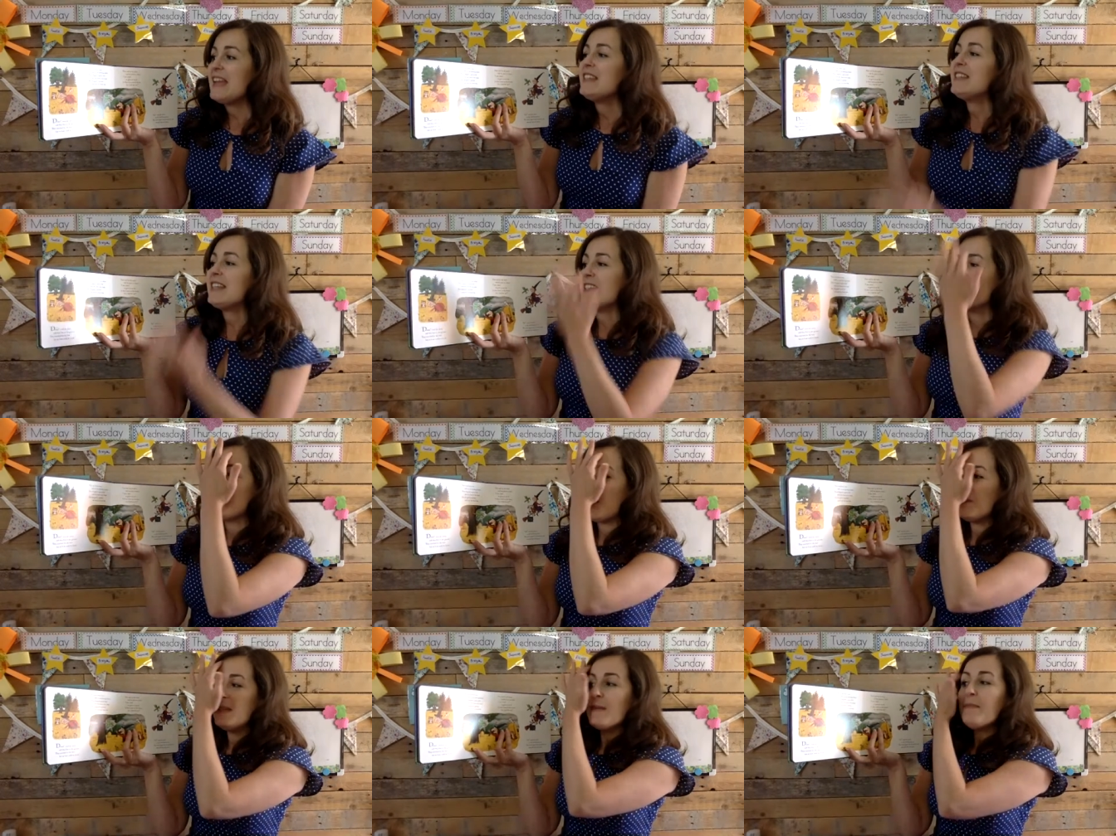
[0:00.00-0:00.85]
She
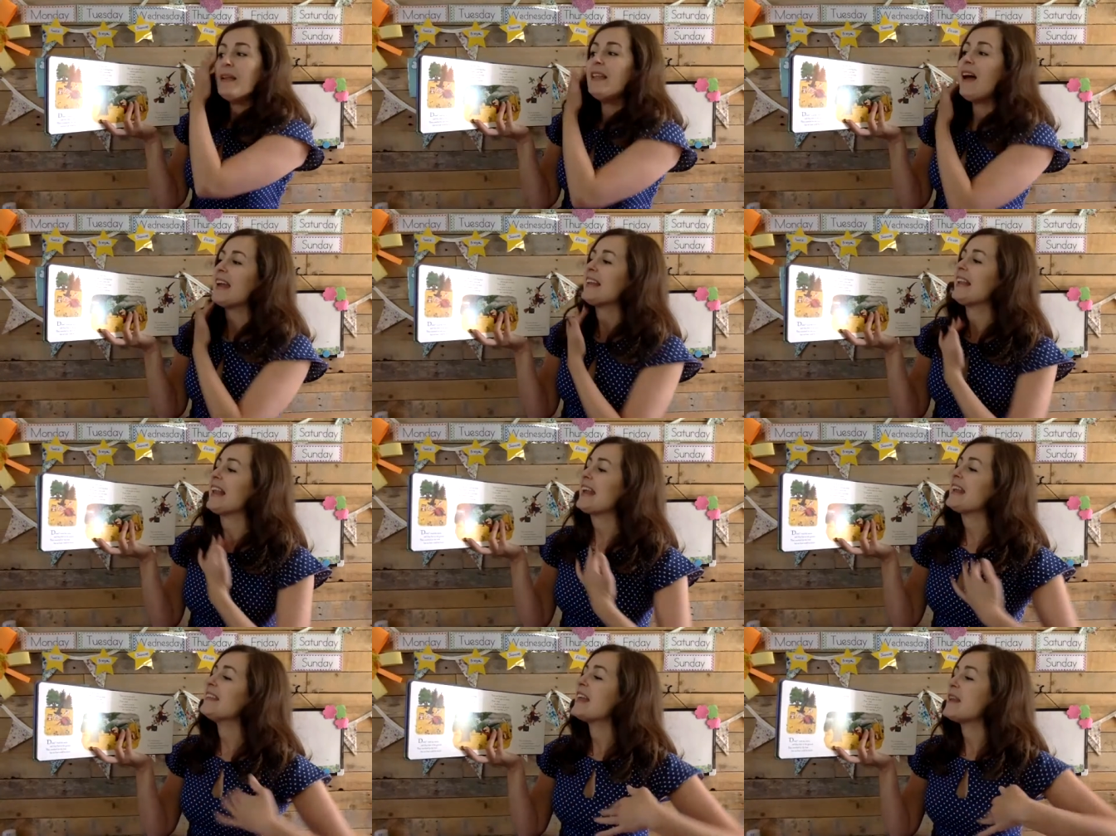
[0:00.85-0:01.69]
dropped it
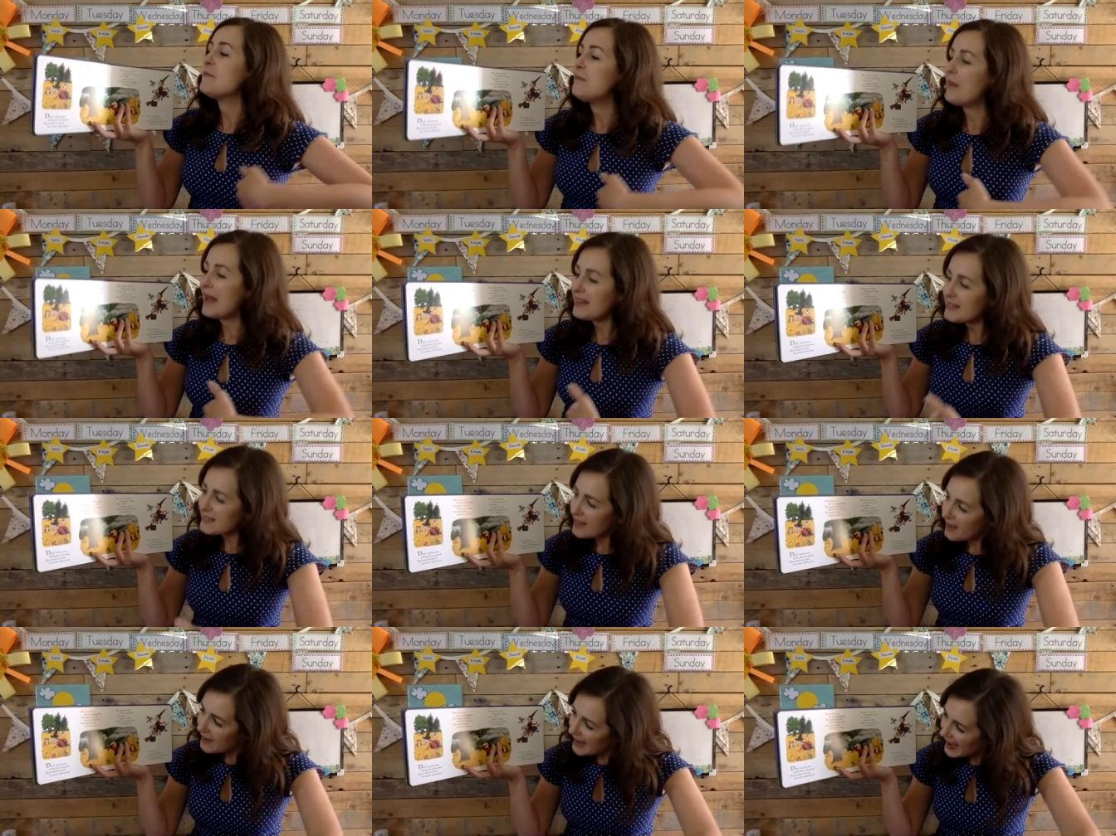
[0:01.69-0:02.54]
politely, then bent
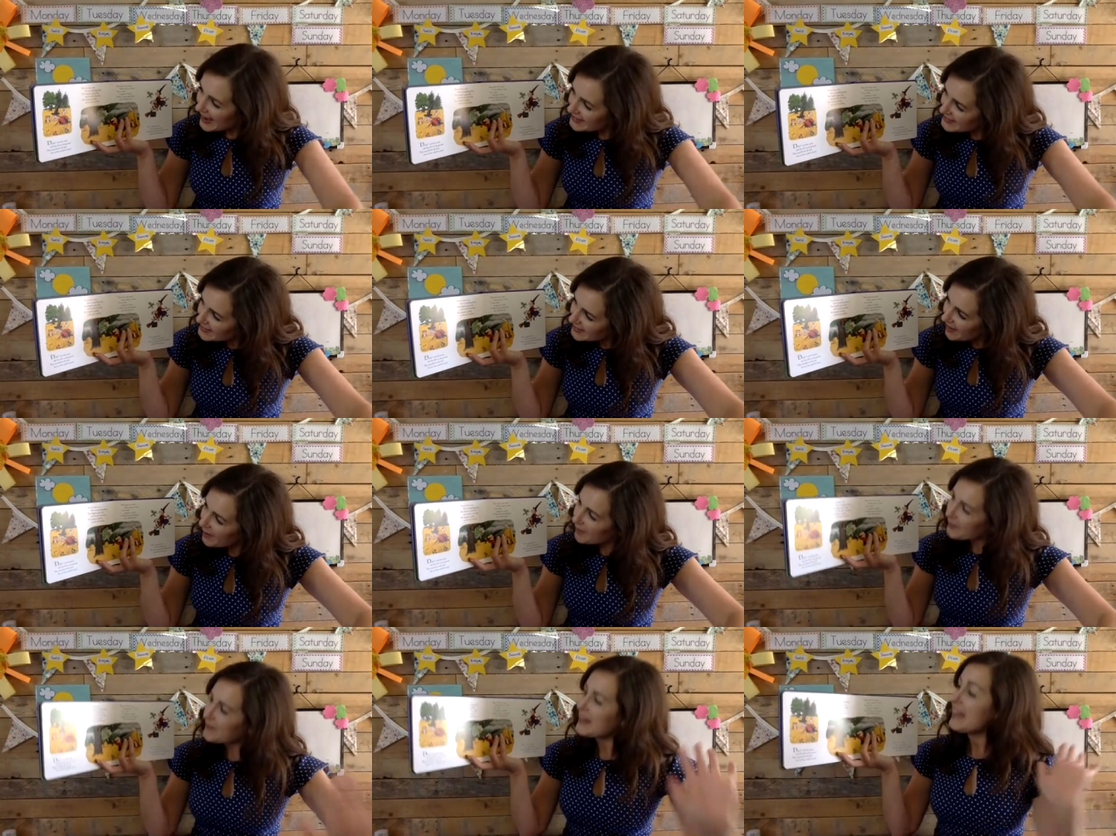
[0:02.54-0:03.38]
her head
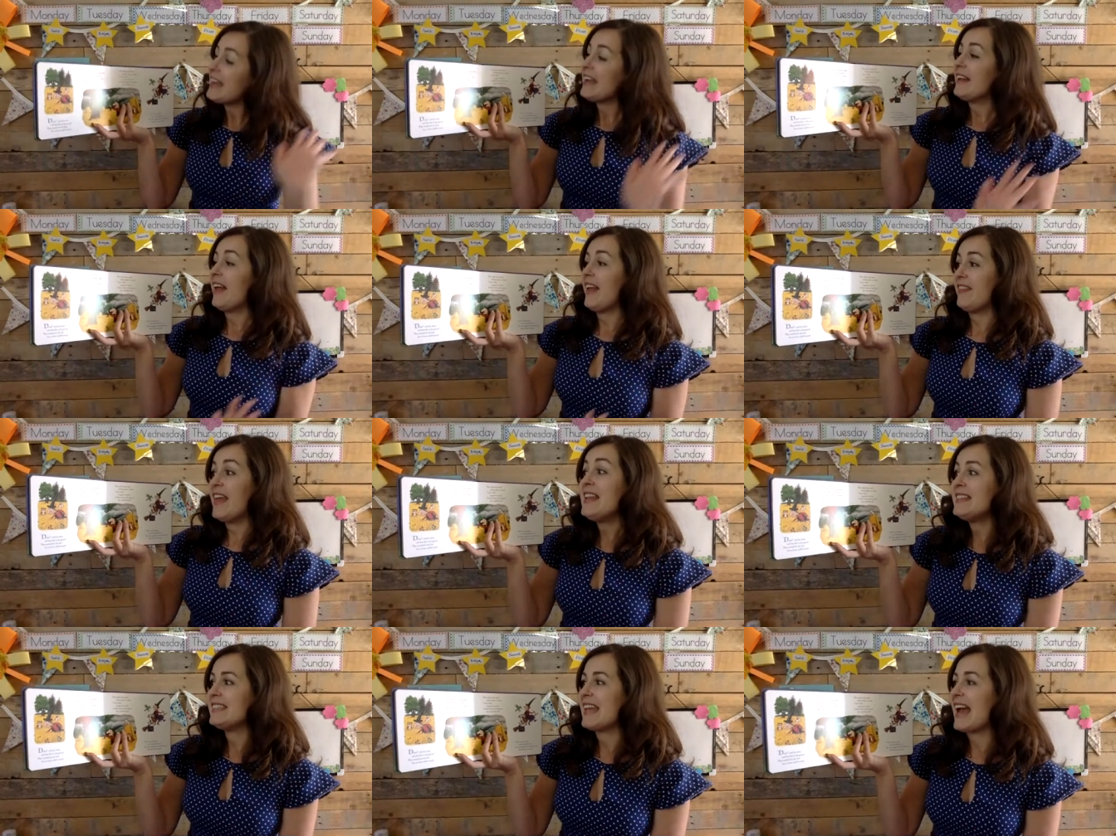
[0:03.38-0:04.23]
low, and
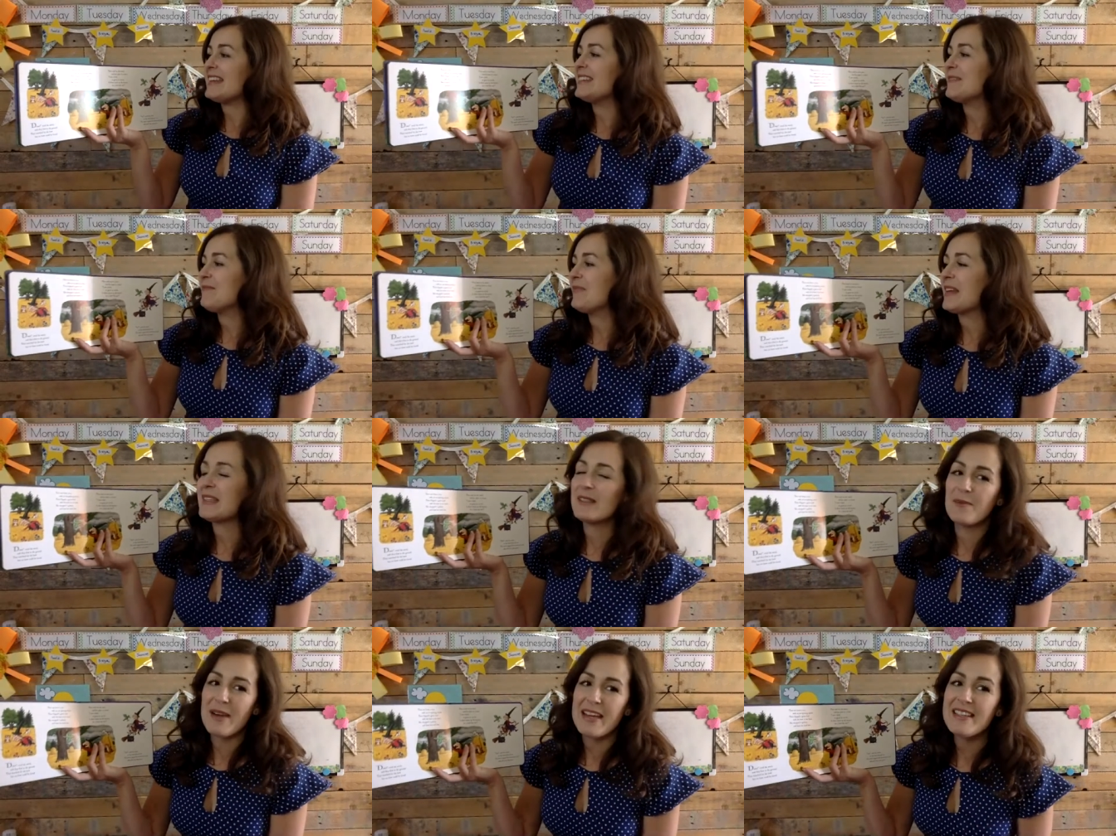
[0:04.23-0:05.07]
then said,
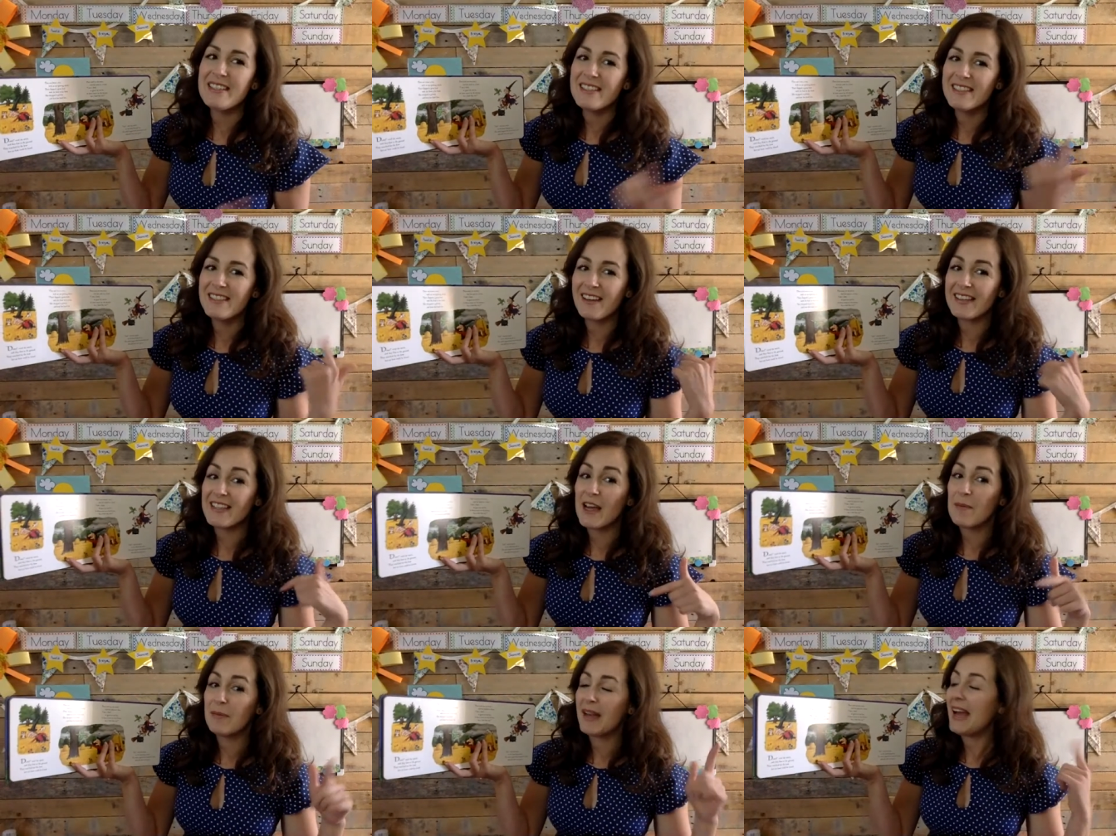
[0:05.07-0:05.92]
as the witch tied
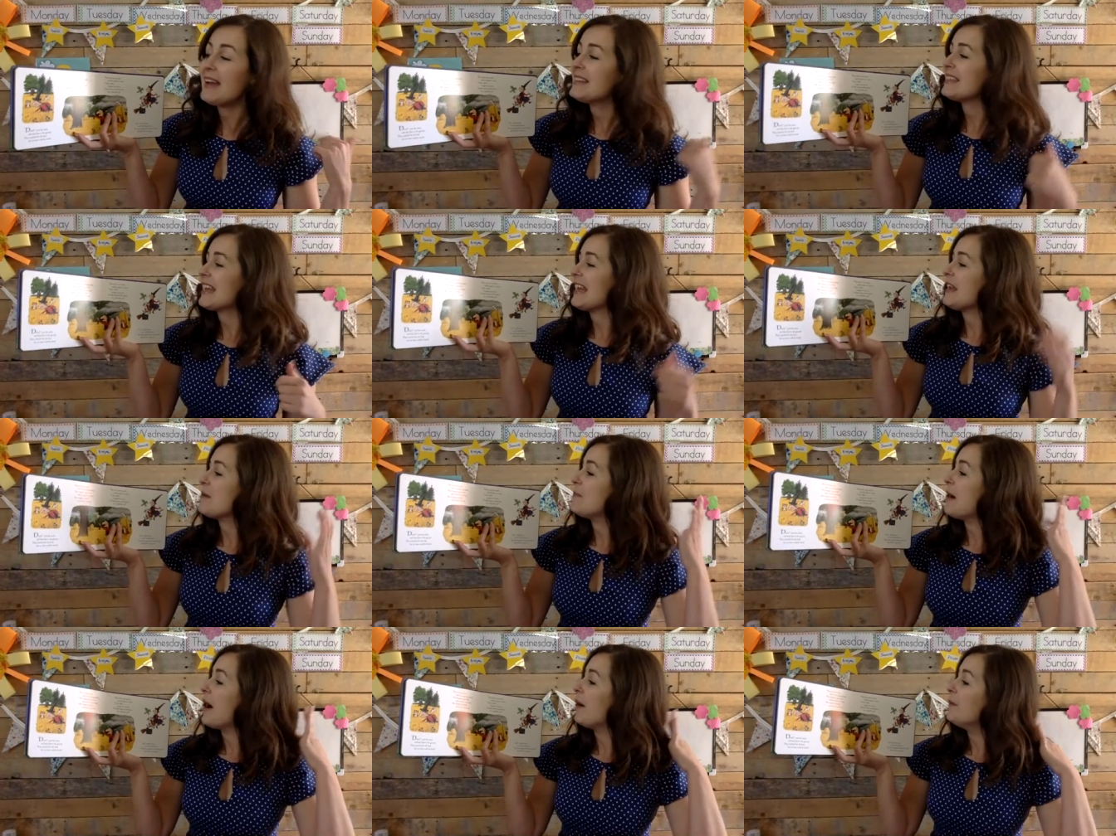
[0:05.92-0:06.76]
her plait in a
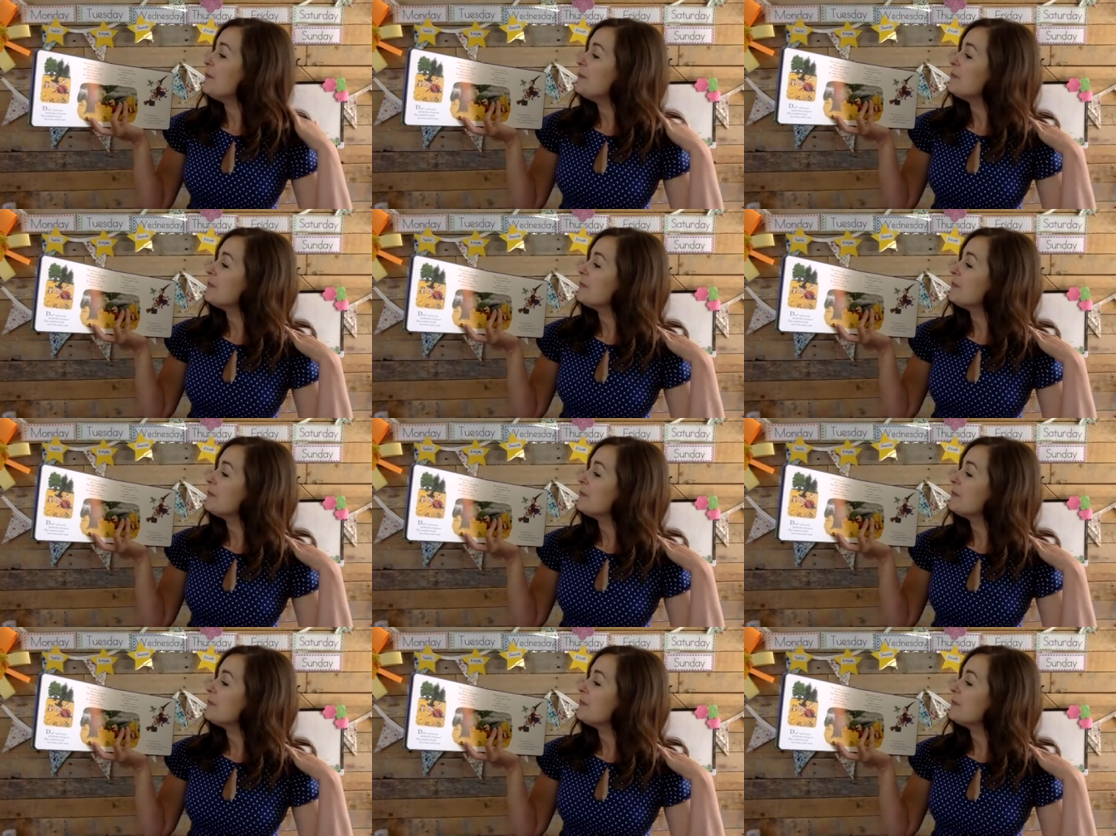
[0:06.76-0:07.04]
bow,